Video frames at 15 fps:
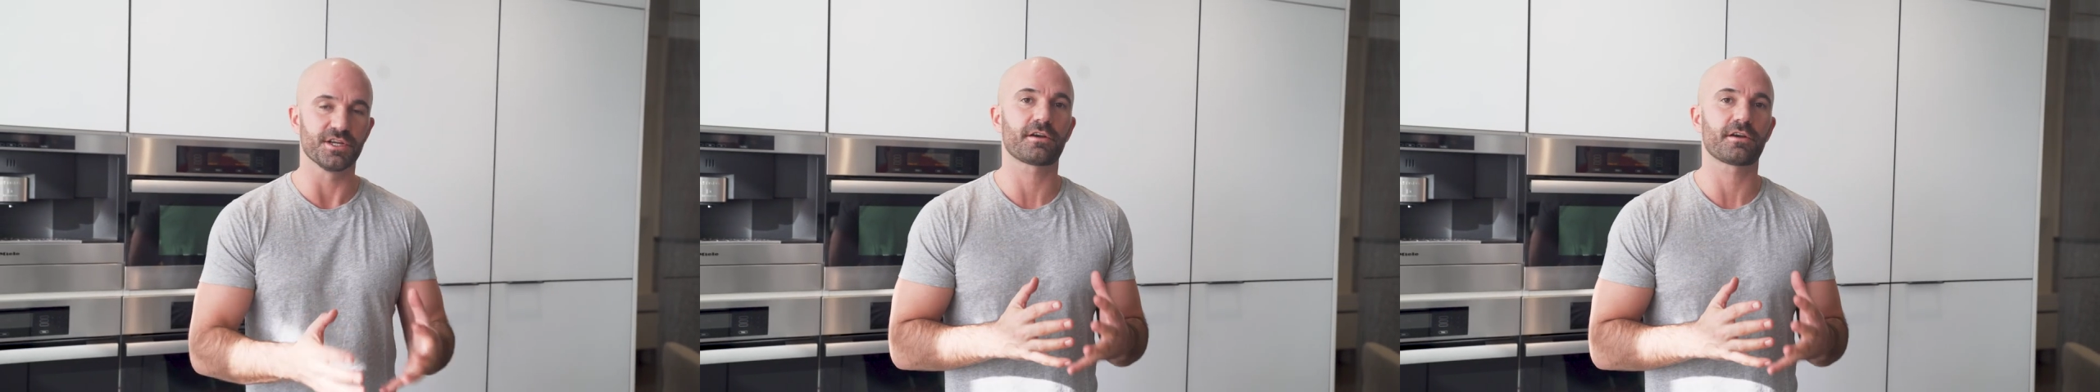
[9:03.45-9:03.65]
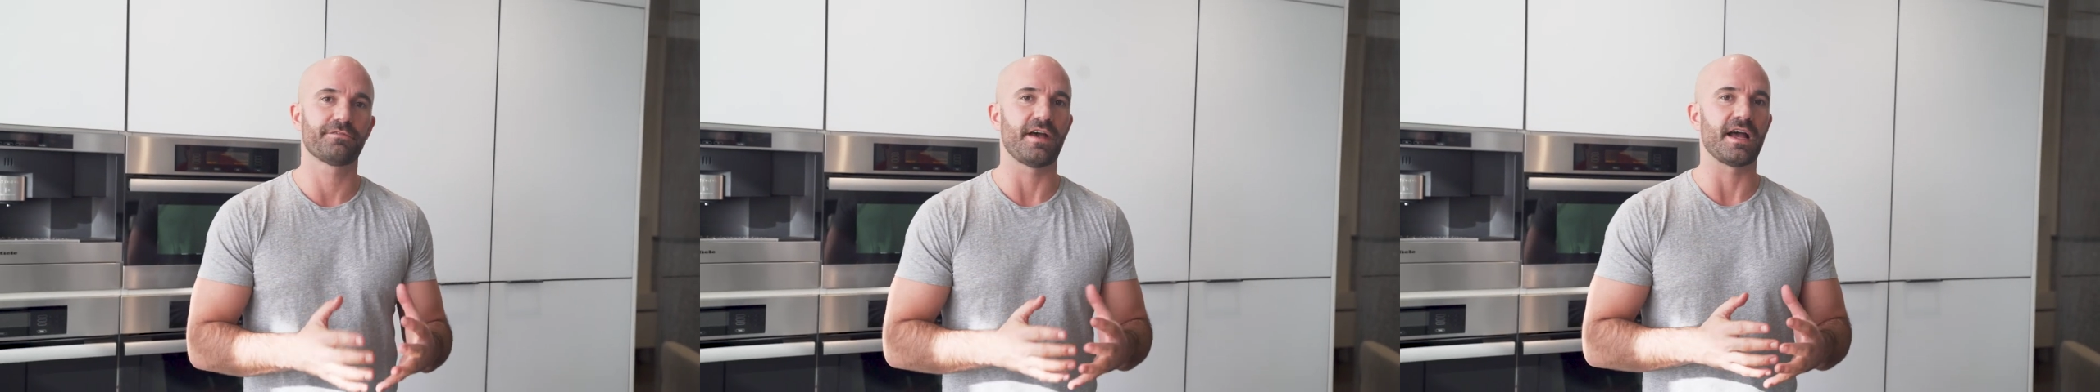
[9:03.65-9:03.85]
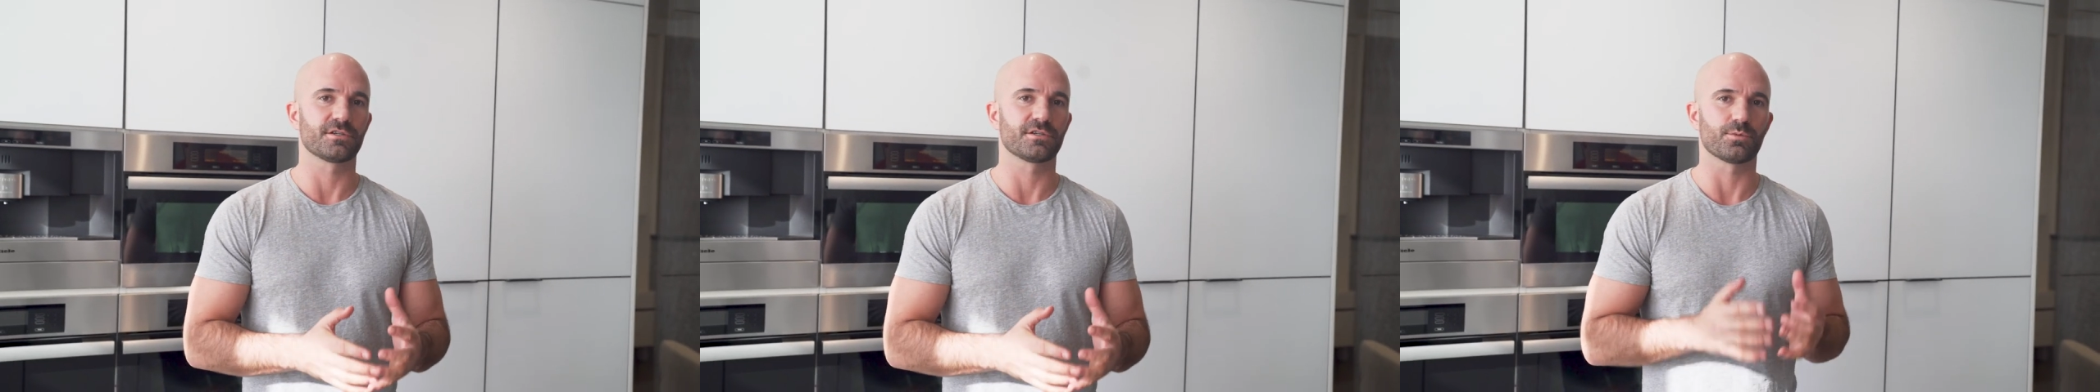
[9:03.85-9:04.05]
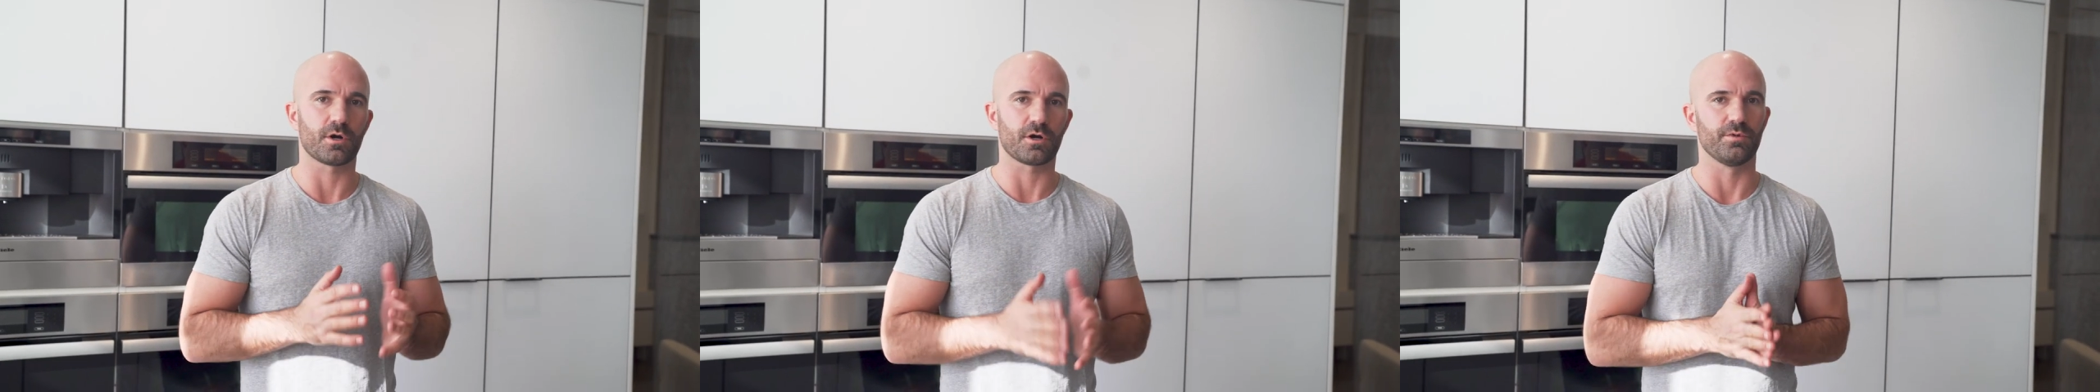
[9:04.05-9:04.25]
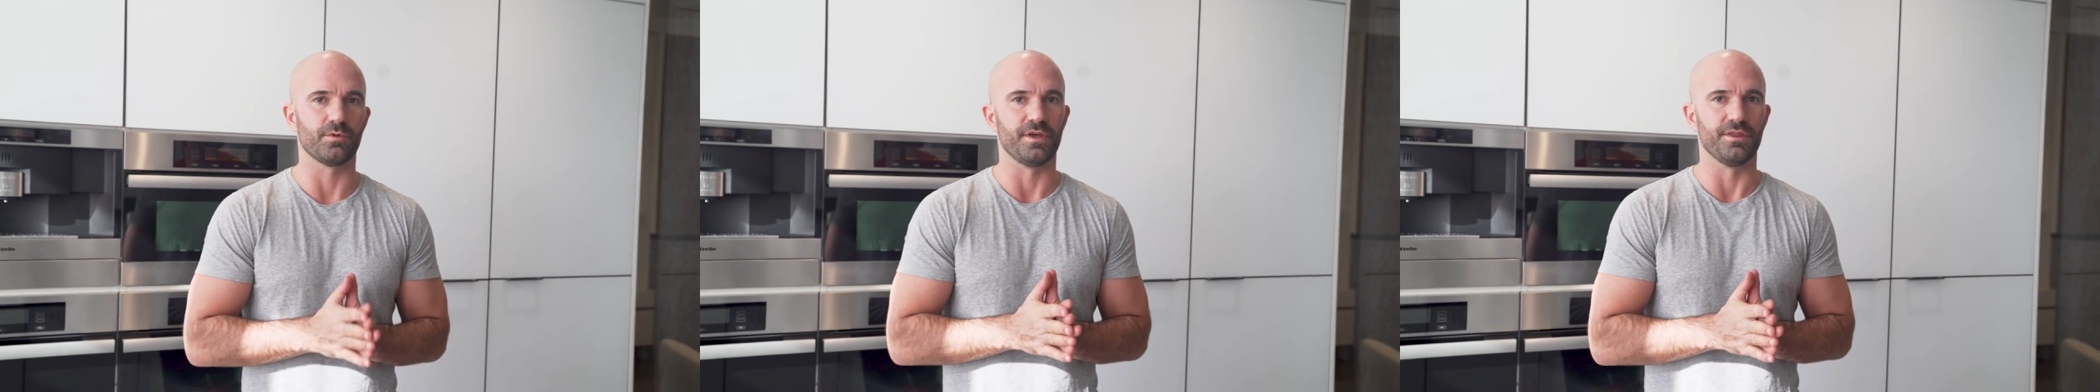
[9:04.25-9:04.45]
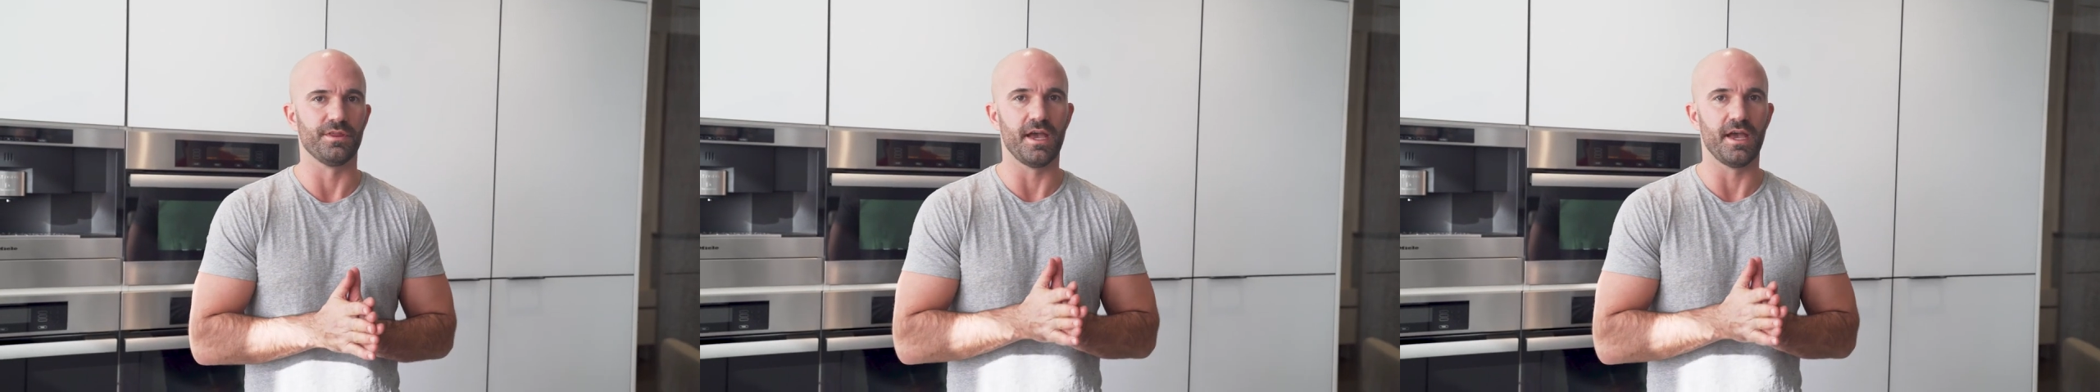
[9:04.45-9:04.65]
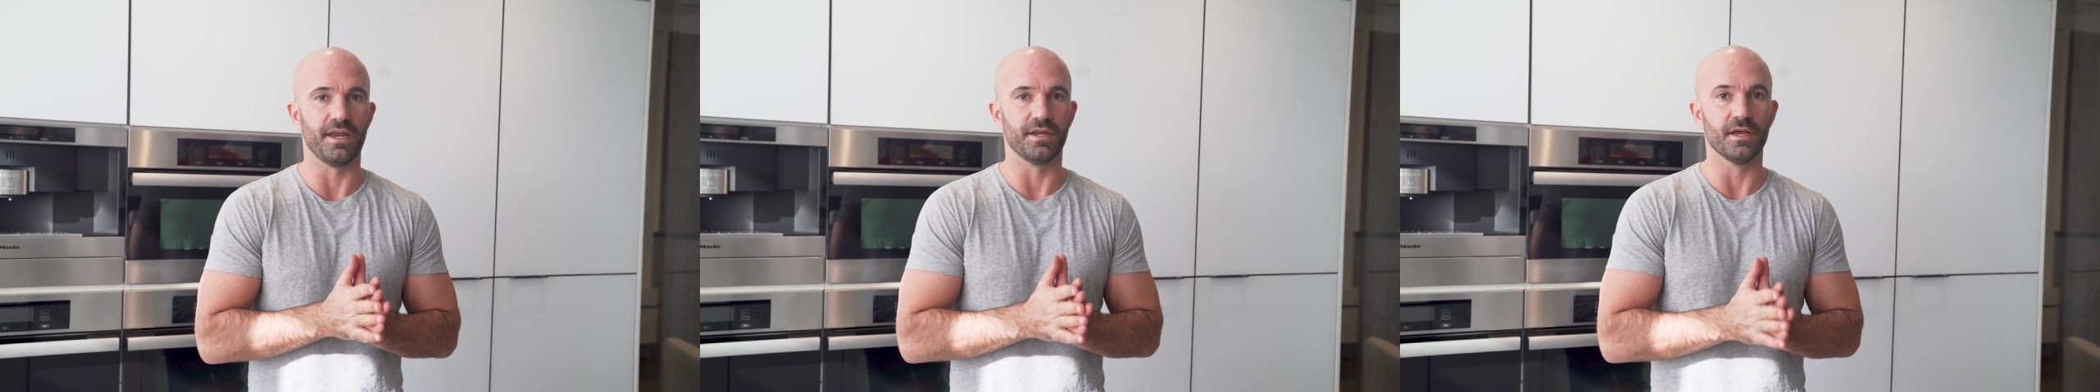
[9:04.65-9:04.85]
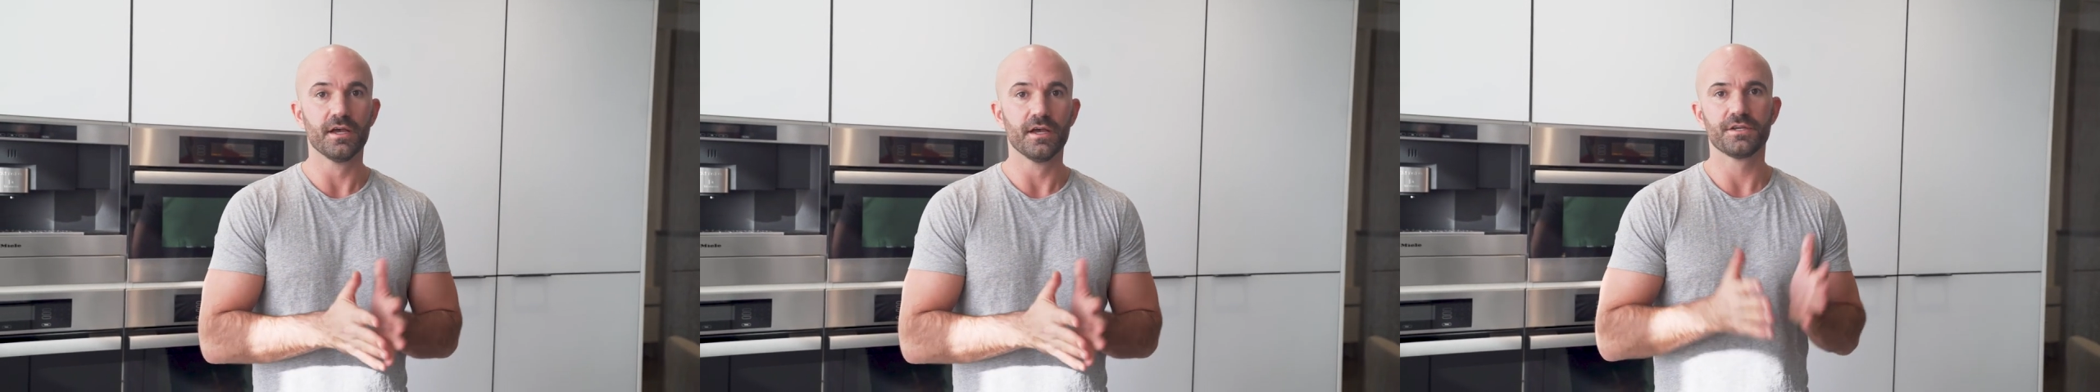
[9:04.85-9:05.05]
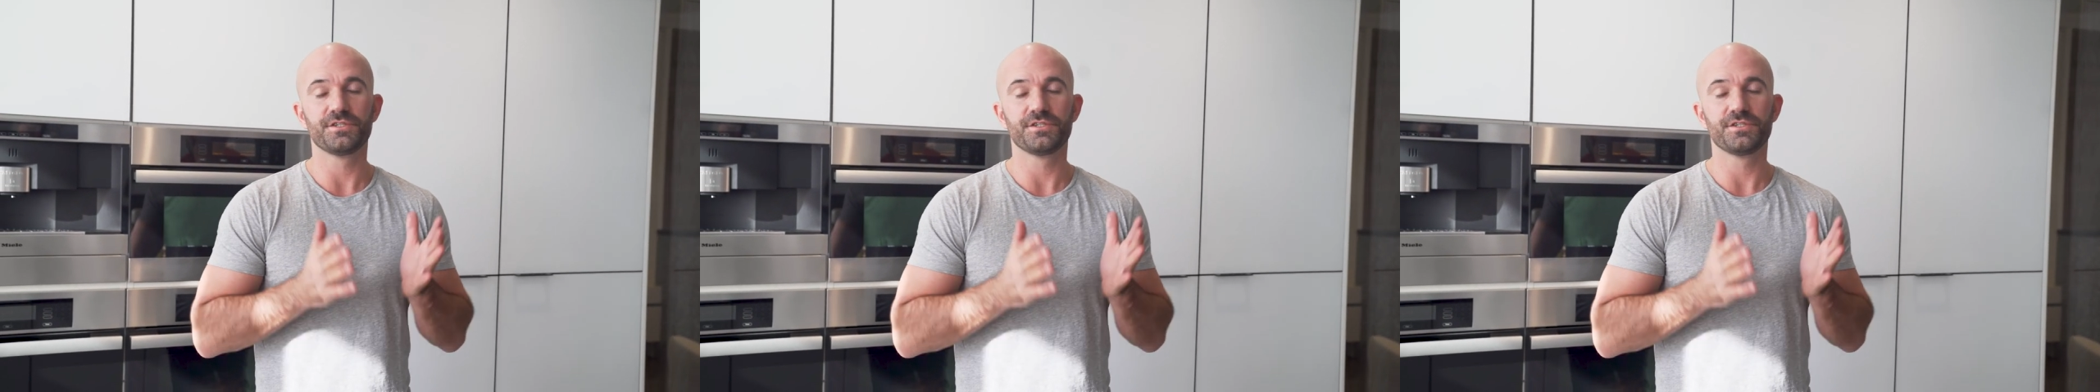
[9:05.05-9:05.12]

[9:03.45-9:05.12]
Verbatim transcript: duck fat to work with and